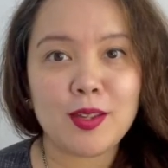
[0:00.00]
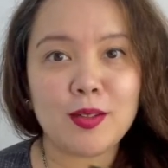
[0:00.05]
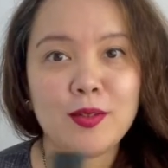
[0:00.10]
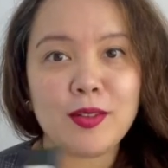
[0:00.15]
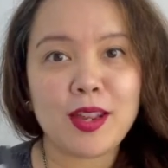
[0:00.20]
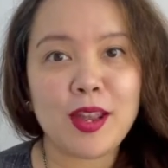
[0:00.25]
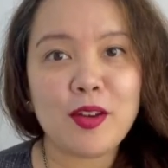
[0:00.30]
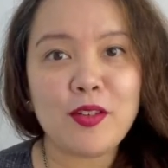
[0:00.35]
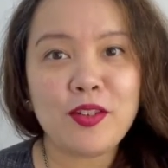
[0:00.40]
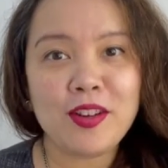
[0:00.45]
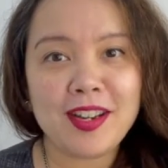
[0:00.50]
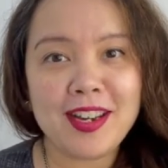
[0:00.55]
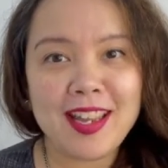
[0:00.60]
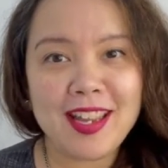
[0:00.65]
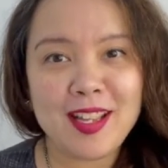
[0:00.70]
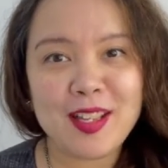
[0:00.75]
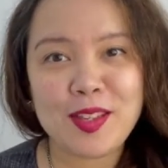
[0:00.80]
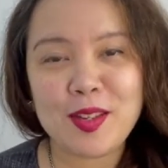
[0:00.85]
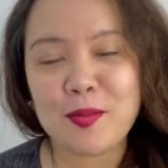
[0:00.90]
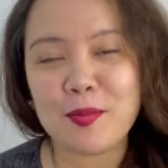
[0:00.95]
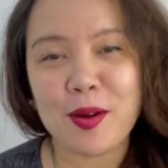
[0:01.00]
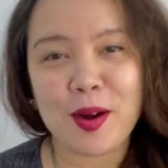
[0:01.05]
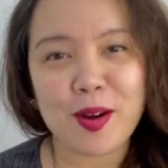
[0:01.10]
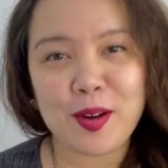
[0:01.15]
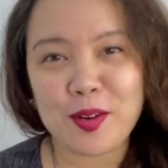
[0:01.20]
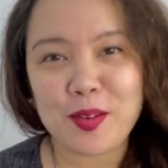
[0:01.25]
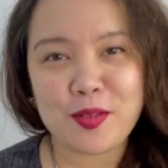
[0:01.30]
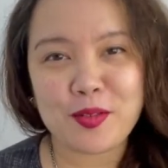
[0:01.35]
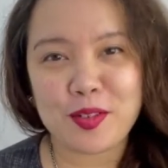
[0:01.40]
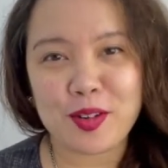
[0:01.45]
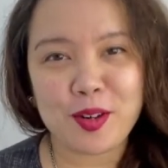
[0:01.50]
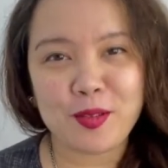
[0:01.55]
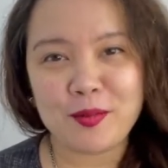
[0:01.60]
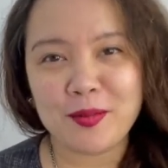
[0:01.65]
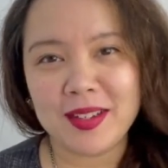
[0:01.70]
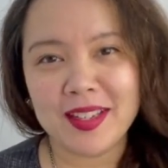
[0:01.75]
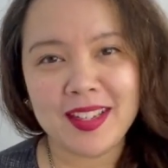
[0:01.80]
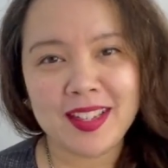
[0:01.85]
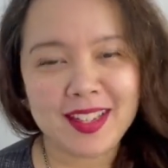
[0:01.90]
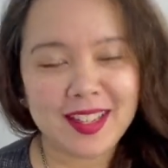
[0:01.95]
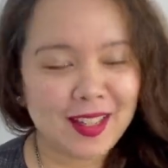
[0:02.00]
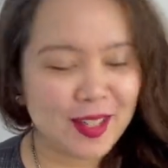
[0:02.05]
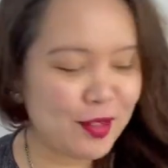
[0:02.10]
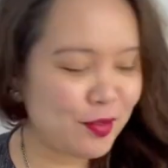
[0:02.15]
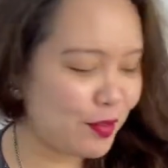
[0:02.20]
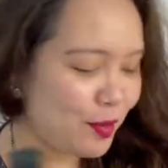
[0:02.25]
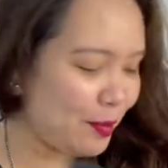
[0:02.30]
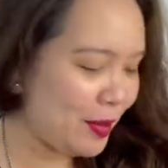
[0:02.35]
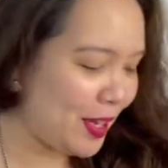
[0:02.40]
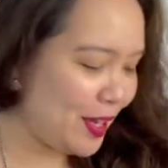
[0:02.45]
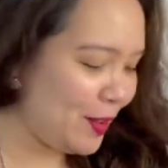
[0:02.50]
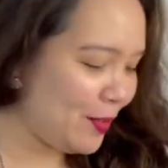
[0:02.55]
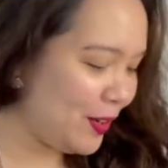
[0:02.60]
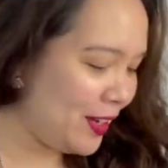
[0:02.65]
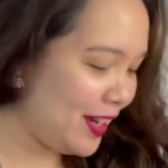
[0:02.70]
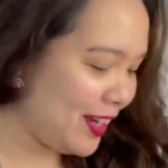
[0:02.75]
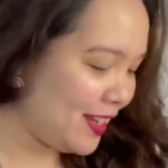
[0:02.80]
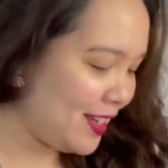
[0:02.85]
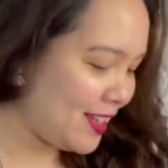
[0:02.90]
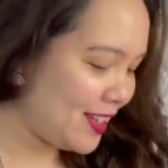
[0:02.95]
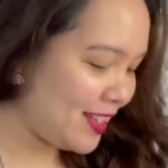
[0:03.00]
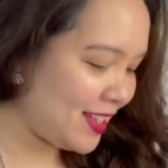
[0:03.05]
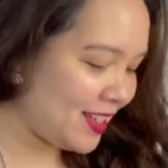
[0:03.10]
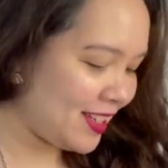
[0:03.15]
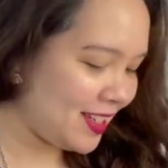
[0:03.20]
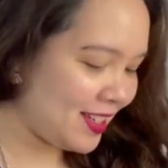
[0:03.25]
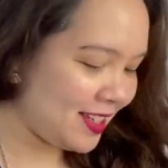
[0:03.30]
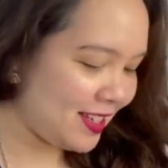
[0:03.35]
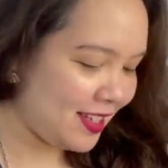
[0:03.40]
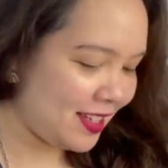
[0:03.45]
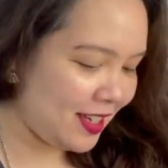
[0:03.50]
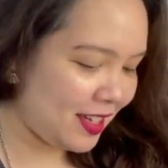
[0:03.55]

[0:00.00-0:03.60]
you never need to borrow from anyone else.